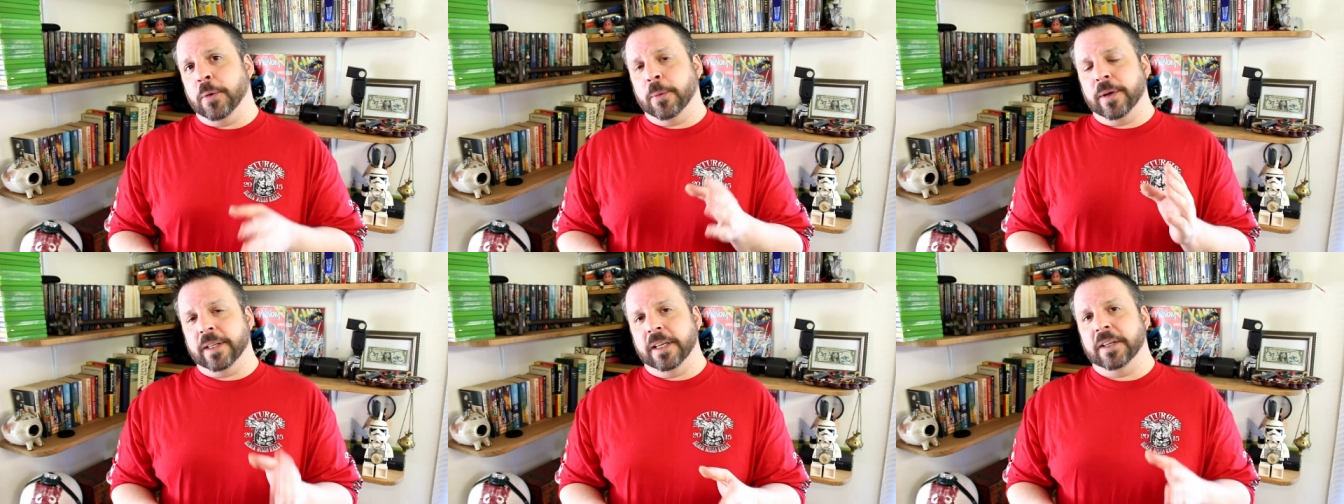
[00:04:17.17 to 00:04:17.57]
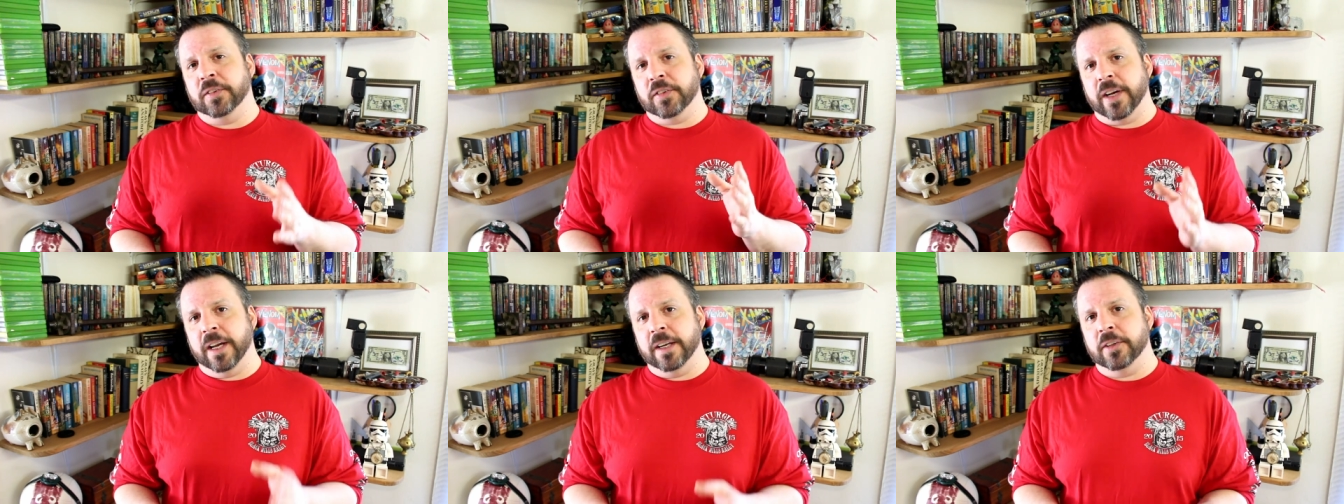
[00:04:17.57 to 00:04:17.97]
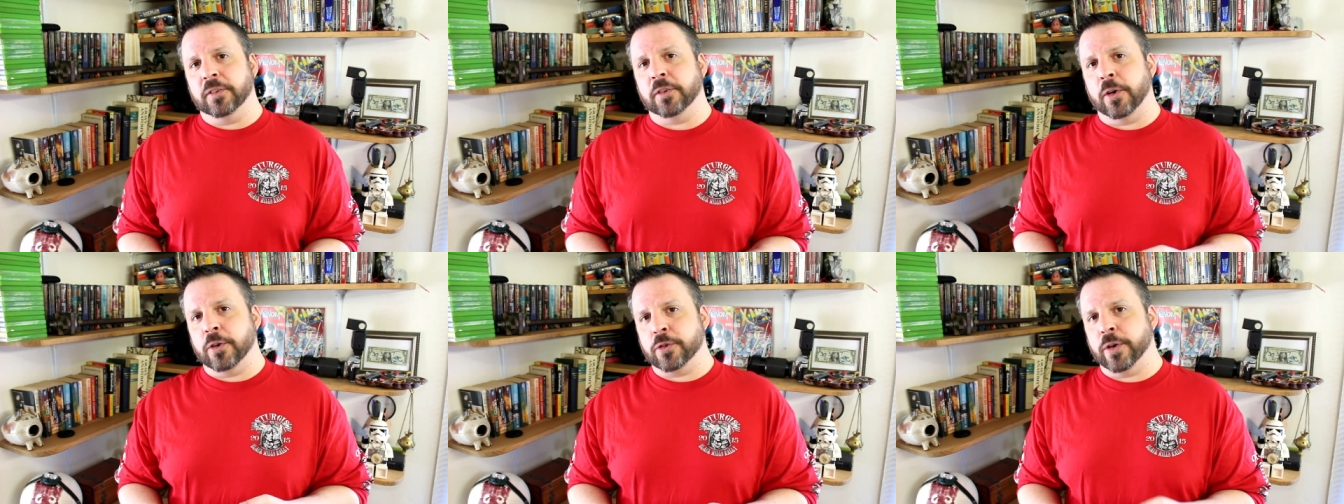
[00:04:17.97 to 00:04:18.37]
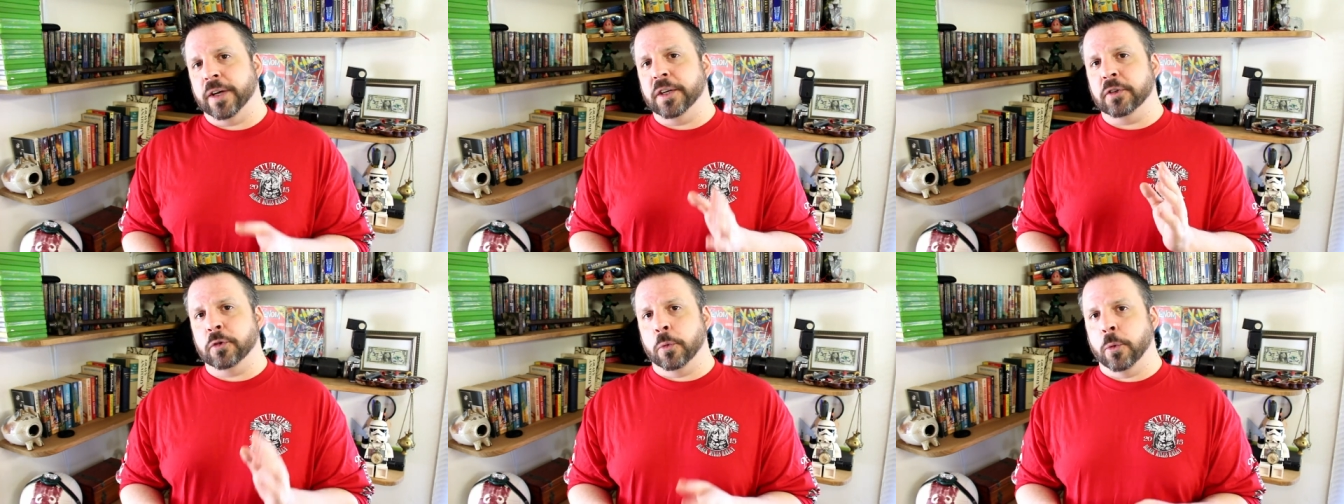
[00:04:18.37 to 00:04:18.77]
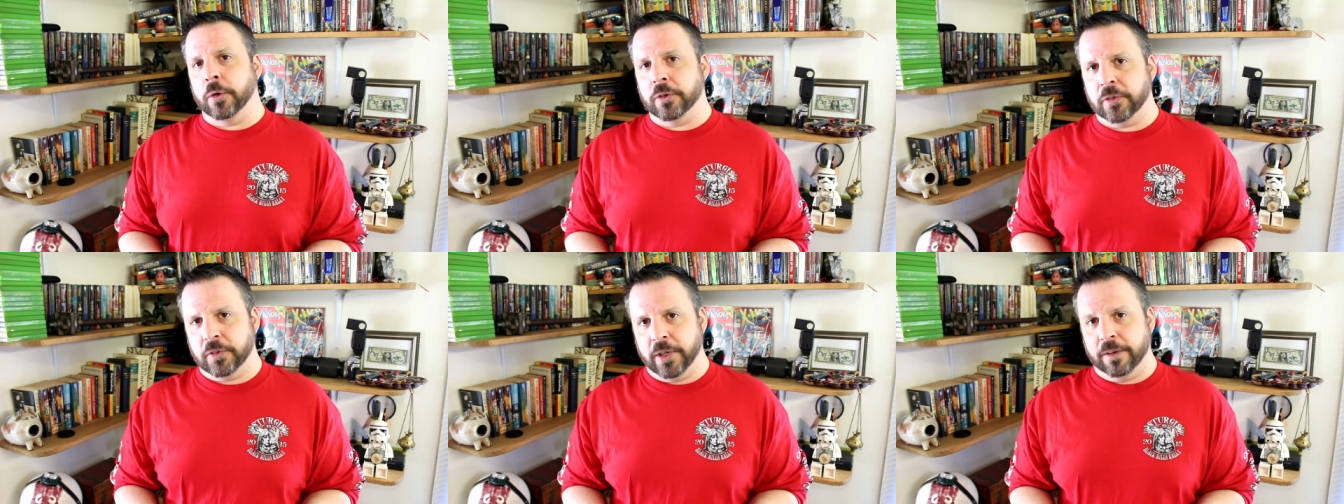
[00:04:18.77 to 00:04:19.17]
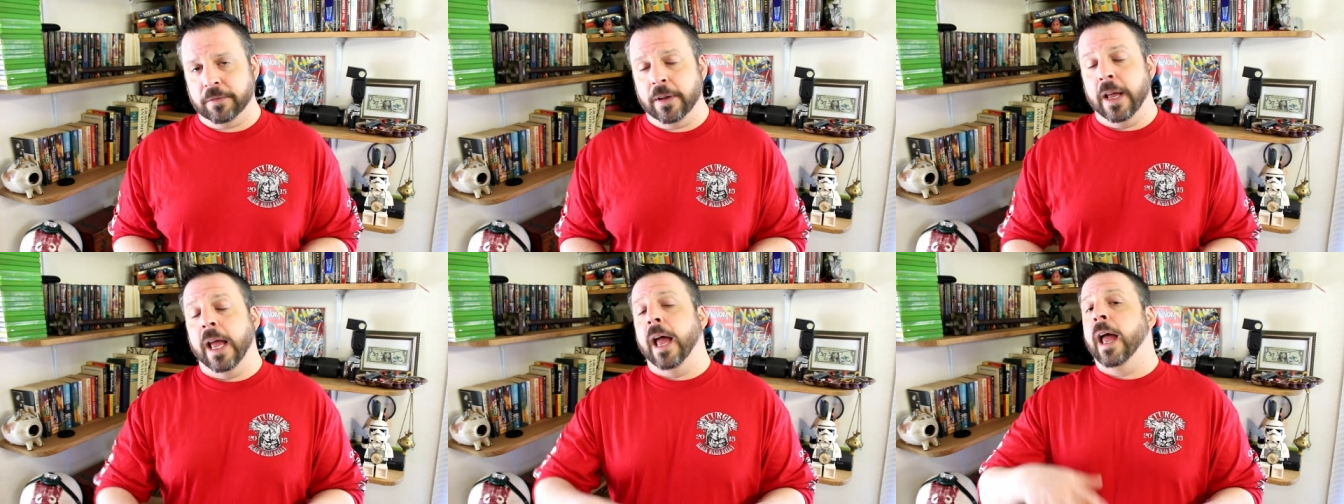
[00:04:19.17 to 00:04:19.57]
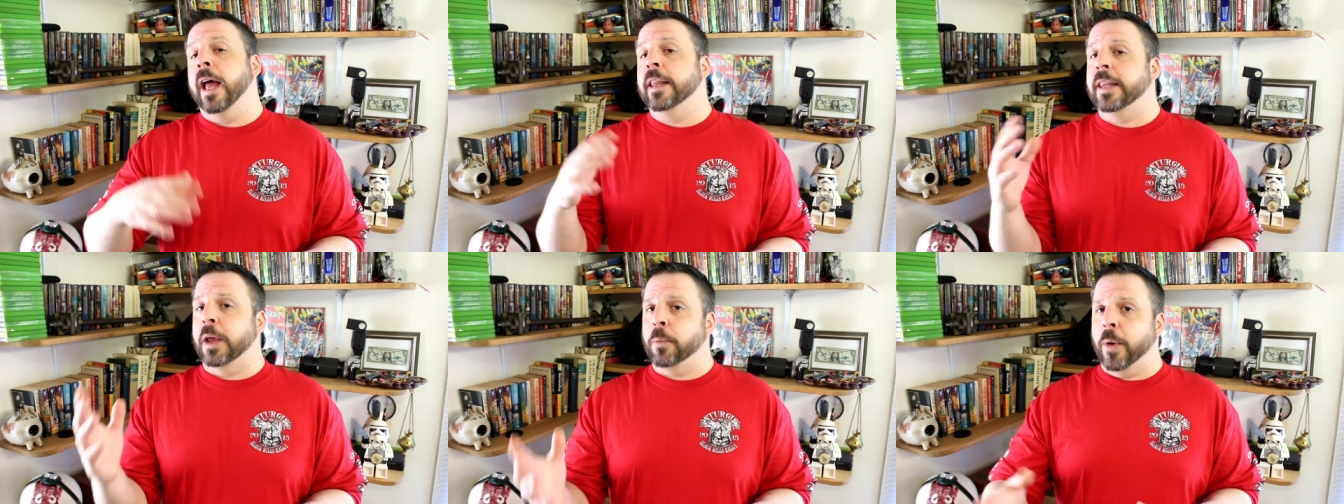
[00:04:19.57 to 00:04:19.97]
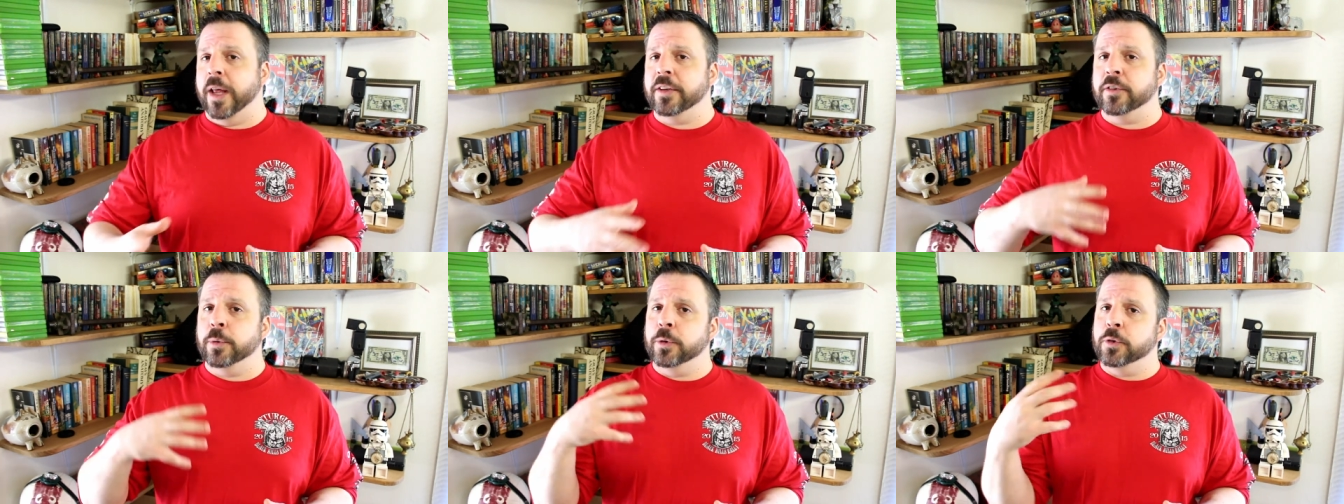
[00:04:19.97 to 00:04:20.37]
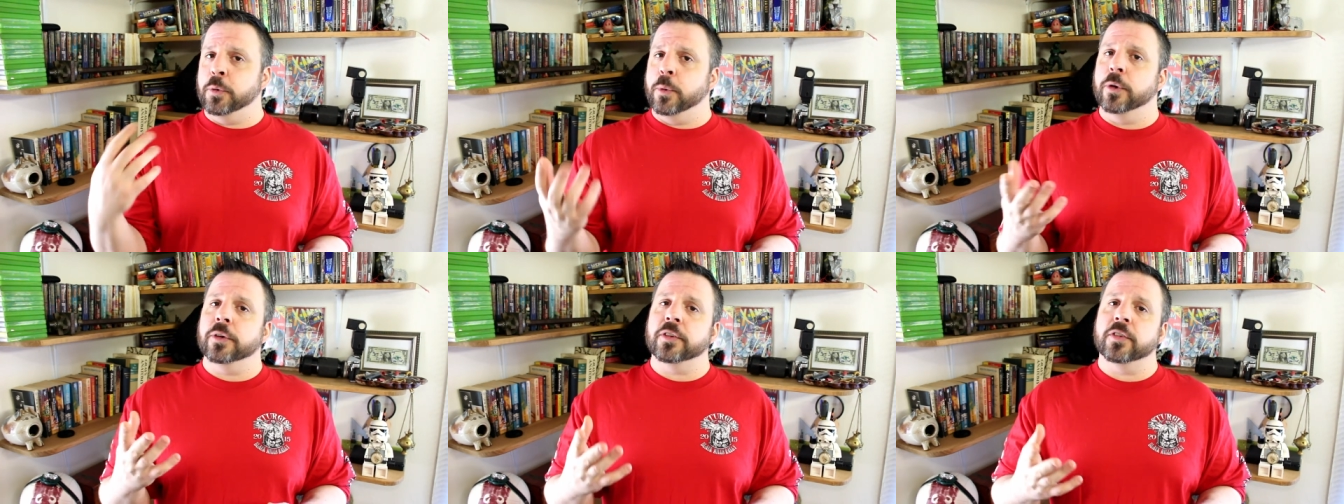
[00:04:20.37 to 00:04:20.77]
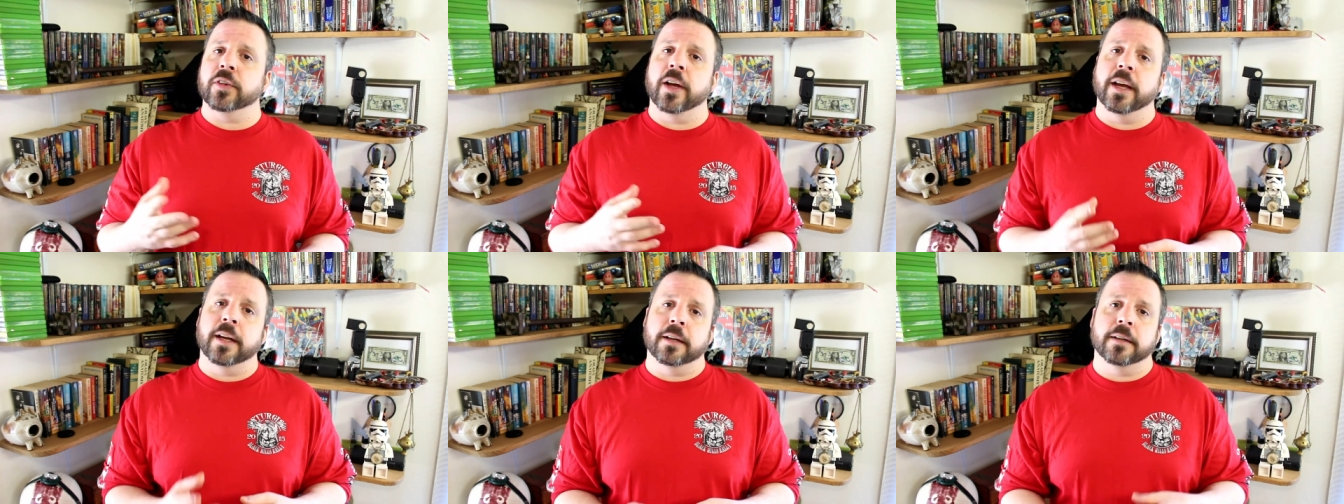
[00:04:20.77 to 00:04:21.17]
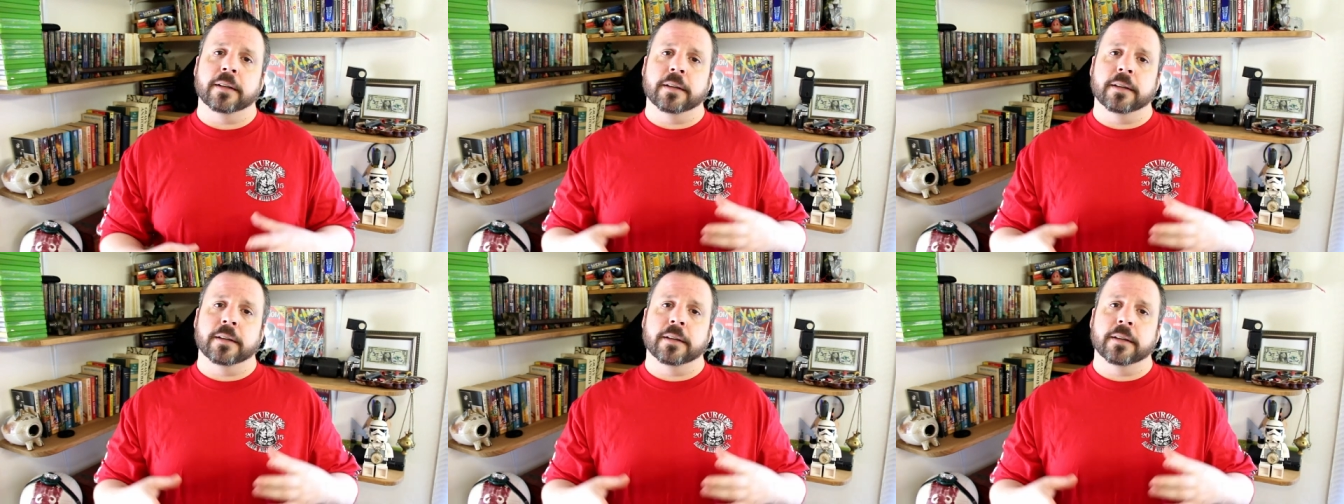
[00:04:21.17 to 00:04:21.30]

when they decided to start trying to torrent stuff. They went to a torrent site.